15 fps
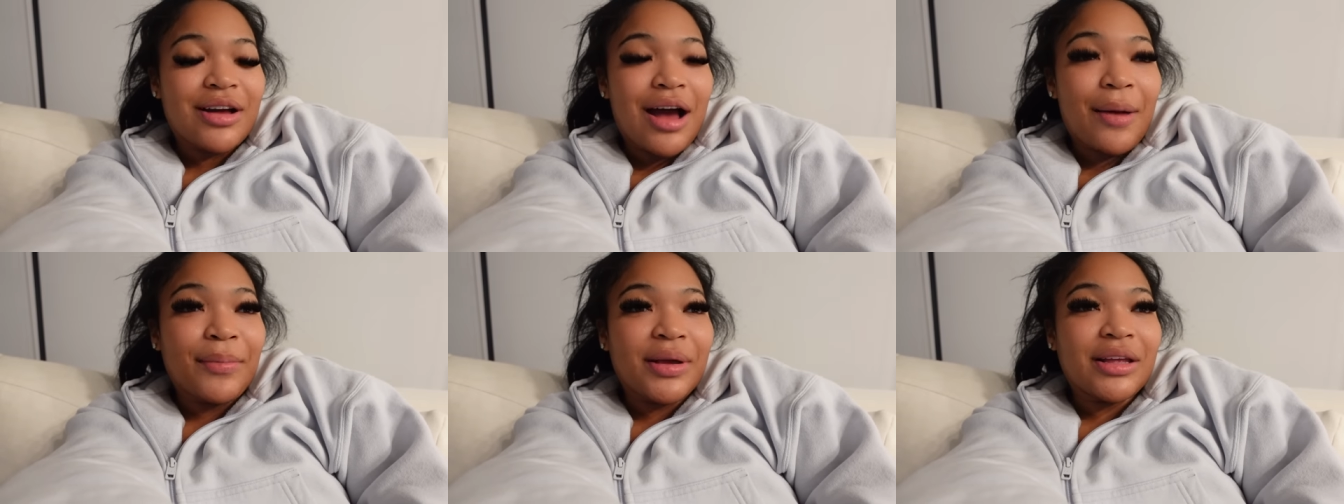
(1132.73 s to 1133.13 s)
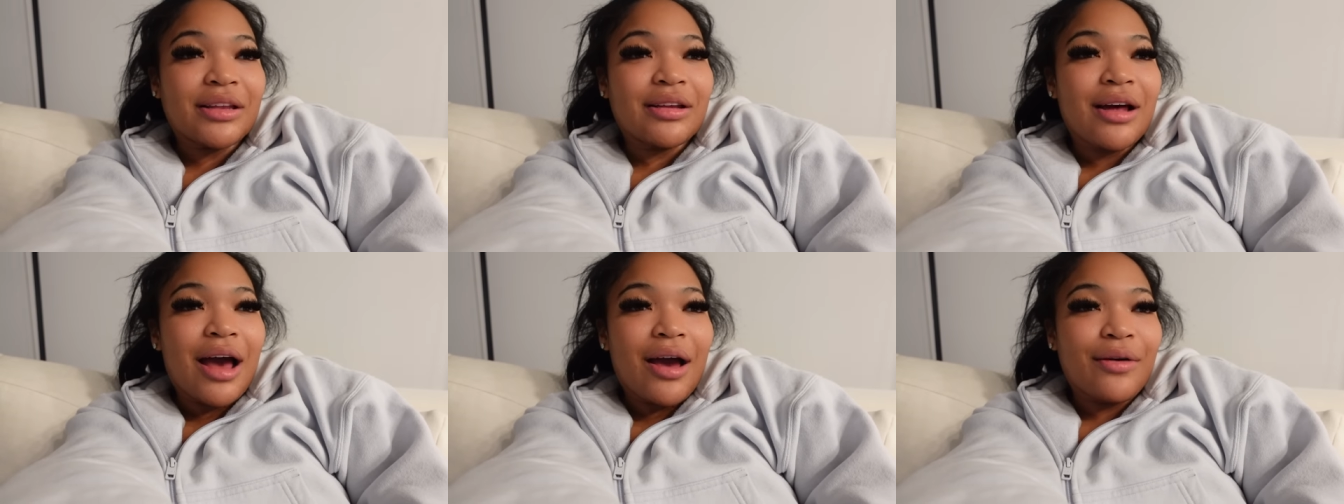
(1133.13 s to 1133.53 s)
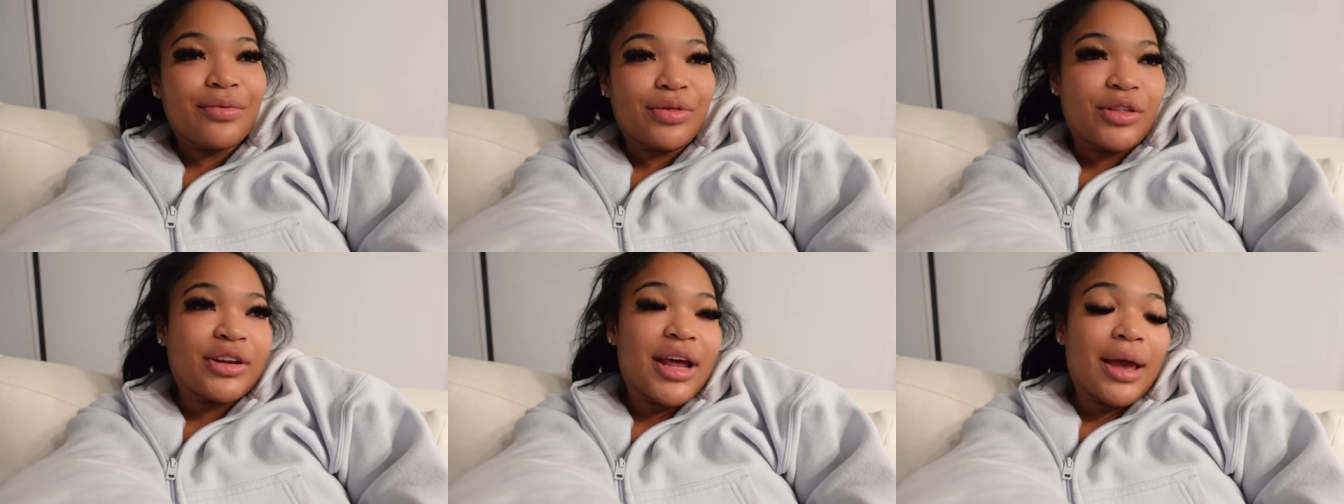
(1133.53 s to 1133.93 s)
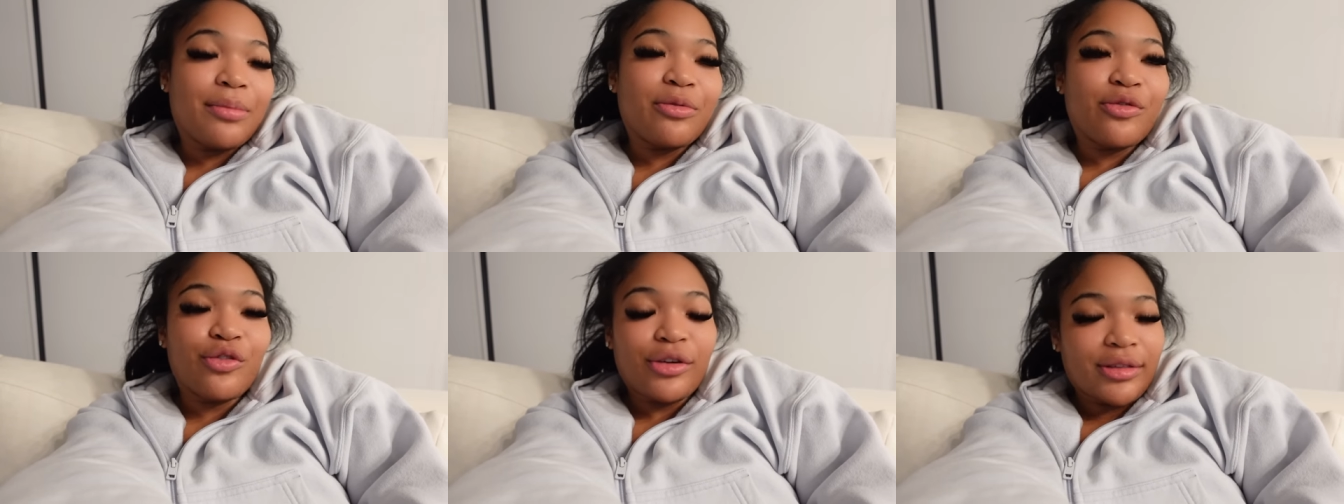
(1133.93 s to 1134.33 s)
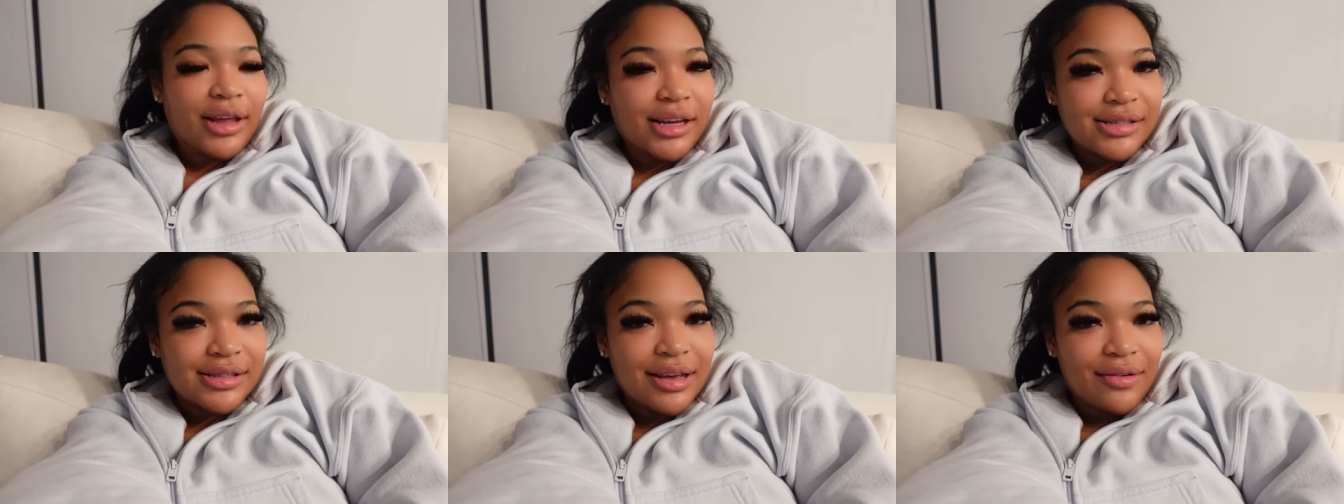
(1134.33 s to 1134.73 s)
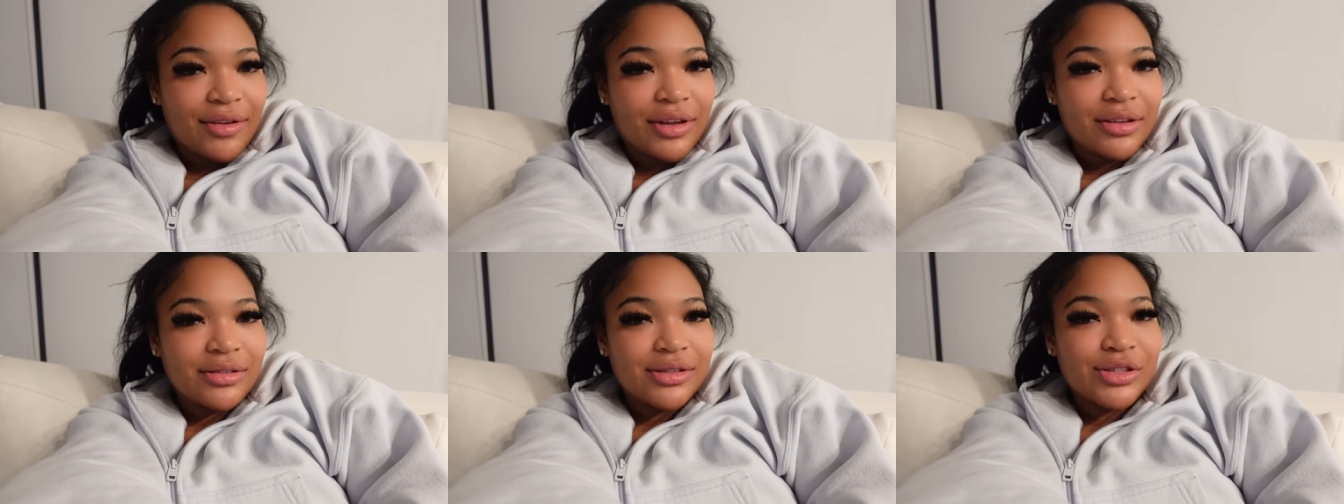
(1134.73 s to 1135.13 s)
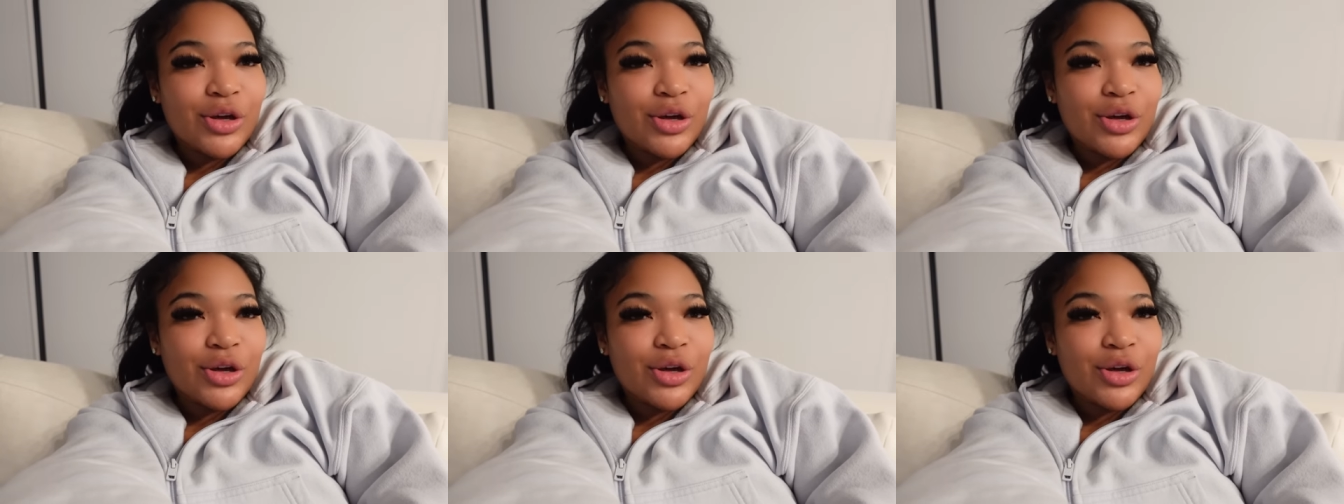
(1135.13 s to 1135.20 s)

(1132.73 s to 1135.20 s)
I mean, the day before Thanksgiving.